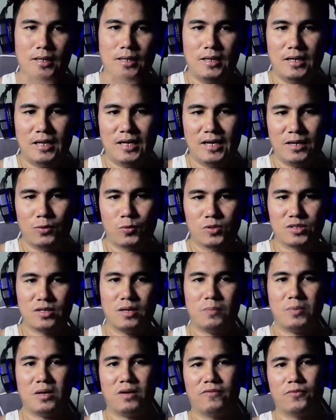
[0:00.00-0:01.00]
Hi, what's
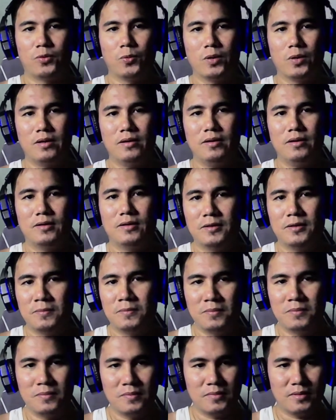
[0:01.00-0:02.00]
up everyone?
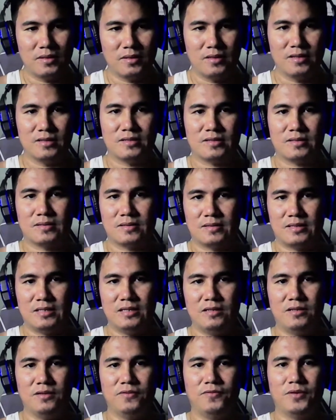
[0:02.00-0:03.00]
This
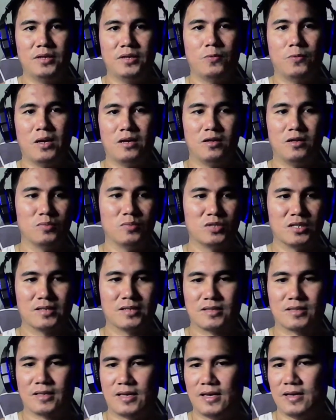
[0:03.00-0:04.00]
CDV Random
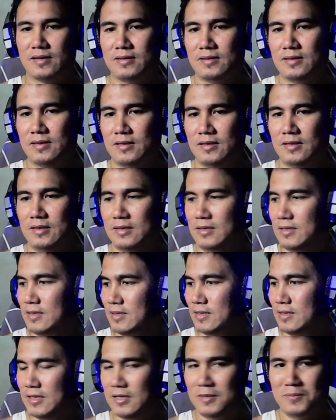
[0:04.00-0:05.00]
Shots again.
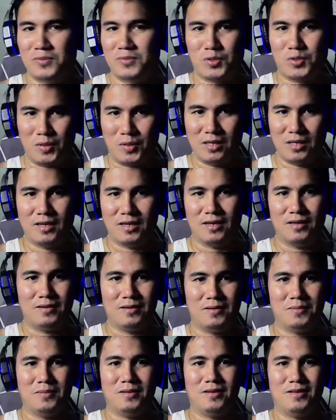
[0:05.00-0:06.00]
I'm tuning
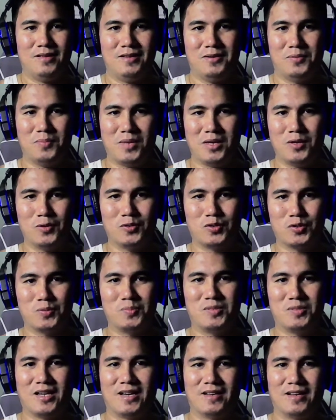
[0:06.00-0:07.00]
in on my YouTube
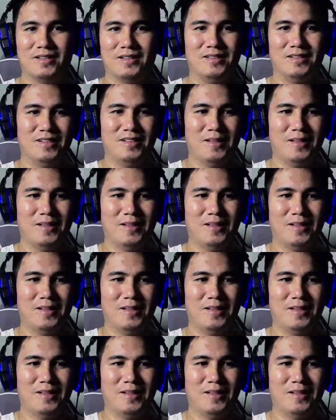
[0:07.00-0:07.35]
channel.